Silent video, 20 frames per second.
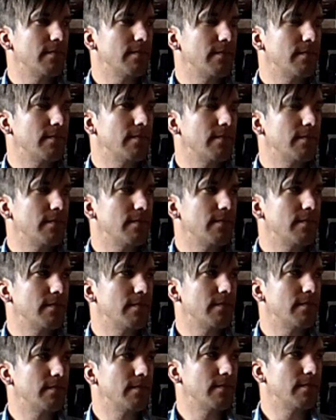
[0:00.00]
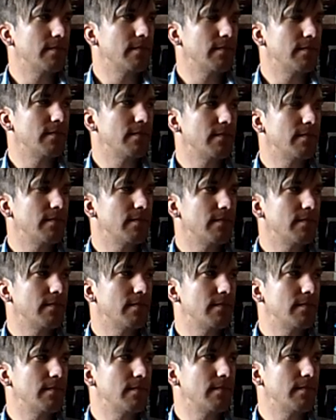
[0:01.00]

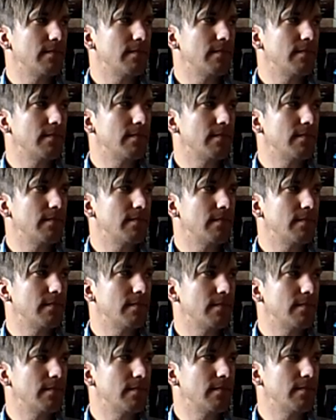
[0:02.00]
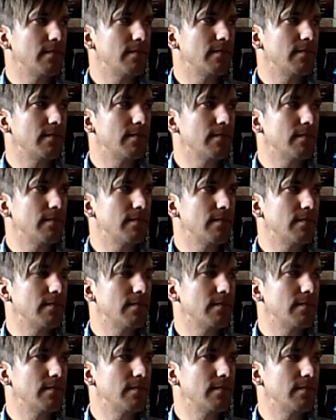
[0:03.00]
The person shown says nothing.